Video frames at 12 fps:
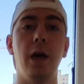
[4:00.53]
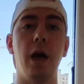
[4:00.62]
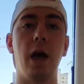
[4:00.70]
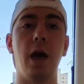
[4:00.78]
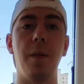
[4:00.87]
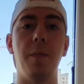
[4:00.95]

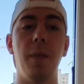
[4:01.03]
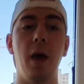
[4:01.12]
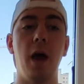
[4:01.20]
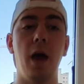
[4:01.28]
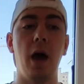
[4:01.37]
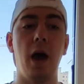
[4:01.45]

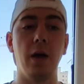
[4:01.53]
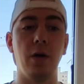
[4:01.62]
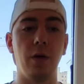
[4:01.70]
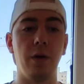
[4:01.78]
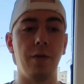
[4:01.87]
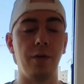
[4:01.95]
I
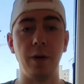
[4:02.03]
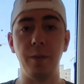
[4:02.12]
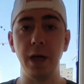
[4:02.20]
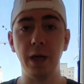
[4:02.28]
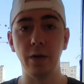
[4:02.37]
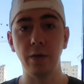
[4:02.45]
got the free
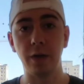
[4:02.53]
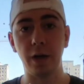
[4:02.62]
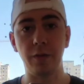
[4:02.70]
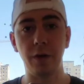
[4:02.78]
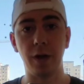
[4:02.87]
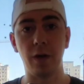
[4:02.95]
meals and
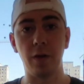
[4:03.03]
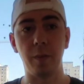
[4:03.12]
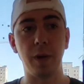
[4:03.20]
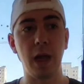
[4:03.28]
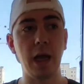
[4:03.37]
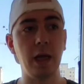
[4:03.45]
everything on the
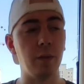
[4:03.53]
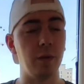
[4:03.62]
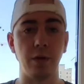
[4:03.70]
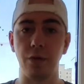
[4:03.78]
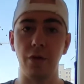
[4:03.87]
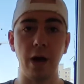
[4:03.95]
plane. It
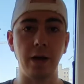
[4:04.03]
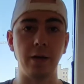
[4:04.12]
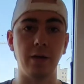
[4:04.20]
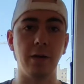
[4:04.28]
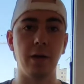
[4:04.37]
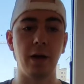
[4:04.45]
was
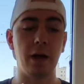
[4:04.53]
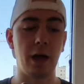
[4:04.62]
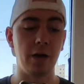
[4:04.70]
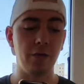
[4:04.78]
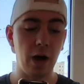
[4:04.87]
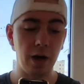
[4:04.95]
great. And then
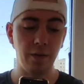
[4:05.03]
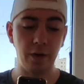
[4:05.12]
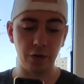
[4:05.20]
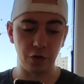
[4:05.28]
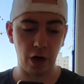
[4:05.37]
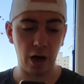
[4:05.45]
I arrived
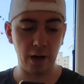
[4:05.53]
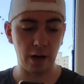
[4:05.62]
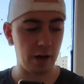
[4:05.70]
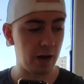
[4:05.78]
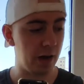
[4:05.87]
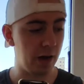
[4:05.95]
in
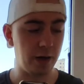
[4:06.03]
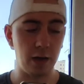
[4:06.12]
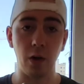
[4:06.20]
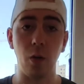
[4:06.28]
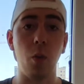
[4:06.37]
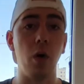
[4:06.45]
China and I
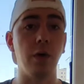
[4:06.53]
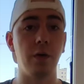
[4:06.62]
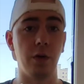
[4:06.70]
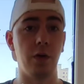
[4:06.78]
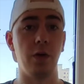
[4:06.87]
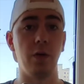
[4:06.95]
didn't know what
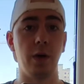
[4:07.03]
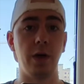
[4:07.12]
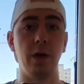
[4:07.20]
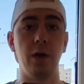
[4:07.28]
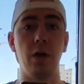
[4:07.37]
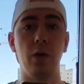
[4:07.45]
to do. I
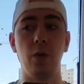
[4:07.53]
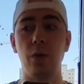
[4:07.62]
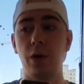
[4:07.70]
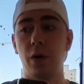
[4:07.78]
didn't know,